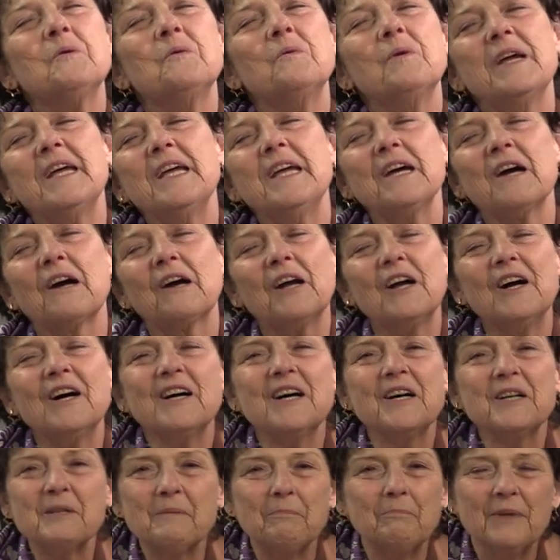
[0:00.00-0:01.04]
we are
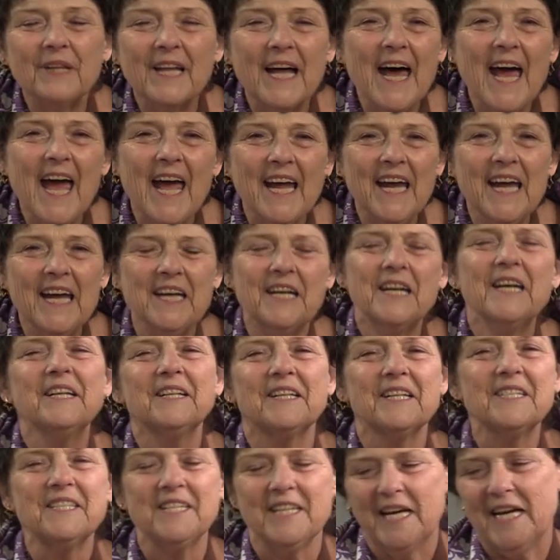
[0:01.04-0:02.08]
going to play
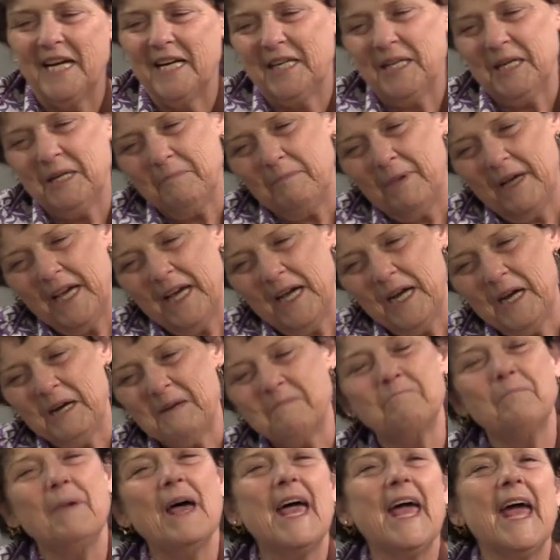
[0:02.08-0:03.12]
in a teddy bear
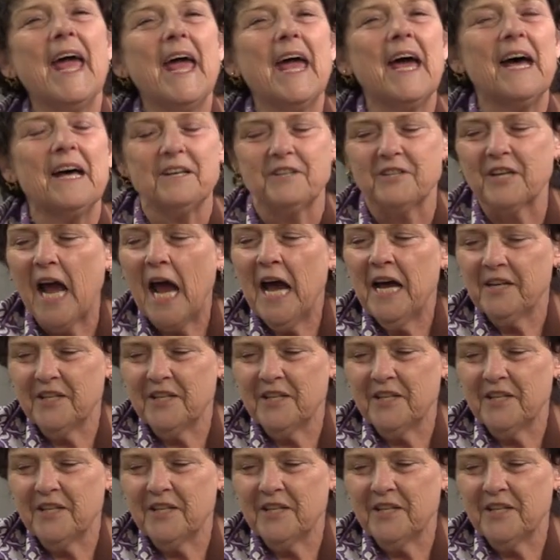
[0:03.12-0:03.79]
band,